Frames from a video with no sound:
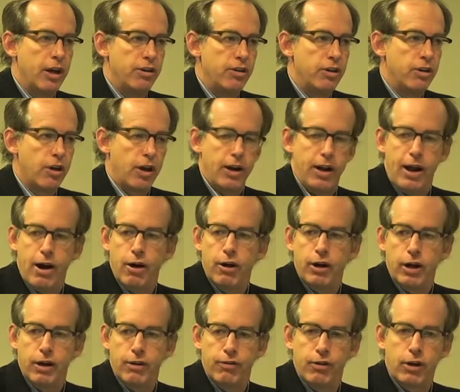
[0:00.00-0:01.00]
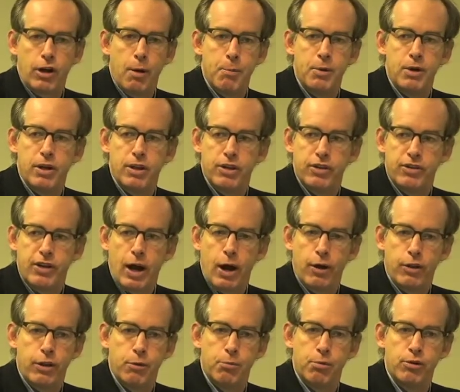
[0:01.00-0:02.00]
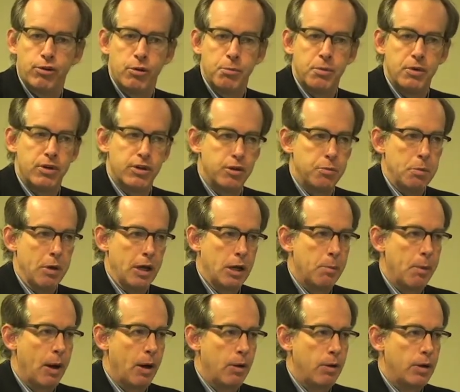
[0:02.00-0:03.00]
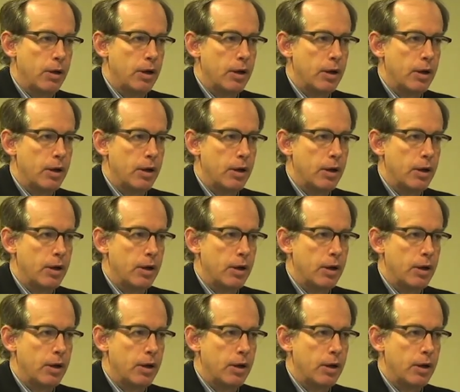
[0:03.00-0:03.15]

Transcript: she thought arrogant for coming to the South and presuming to speak about